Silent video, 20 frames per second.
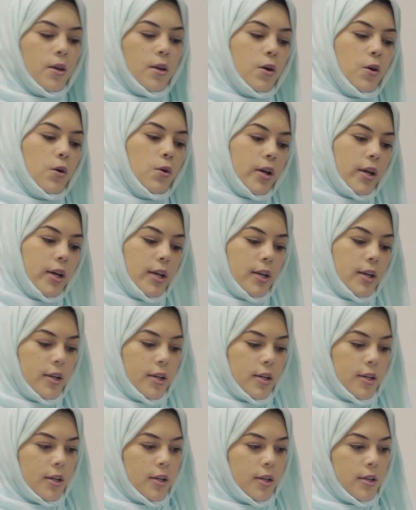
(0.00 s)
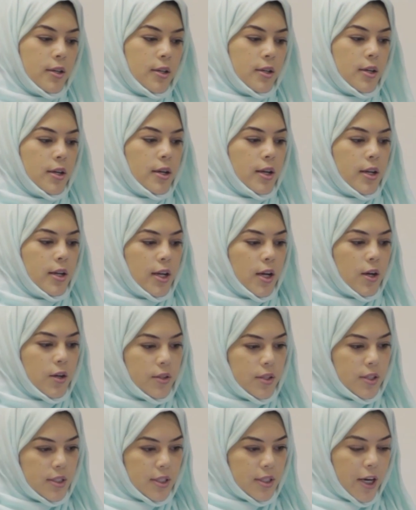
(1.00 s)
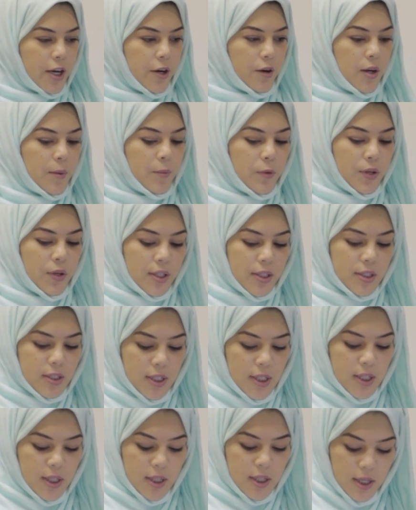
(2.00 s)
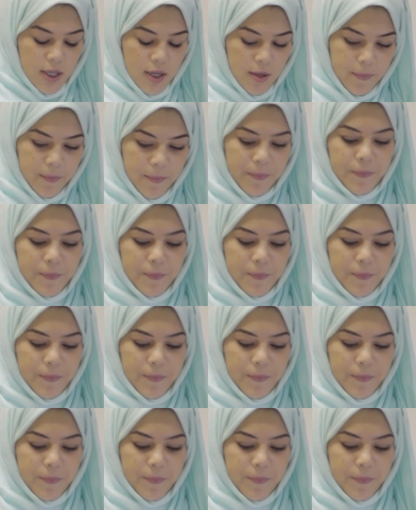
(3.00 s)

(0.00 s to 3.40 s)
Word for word: Okay, now in this diagram we can see the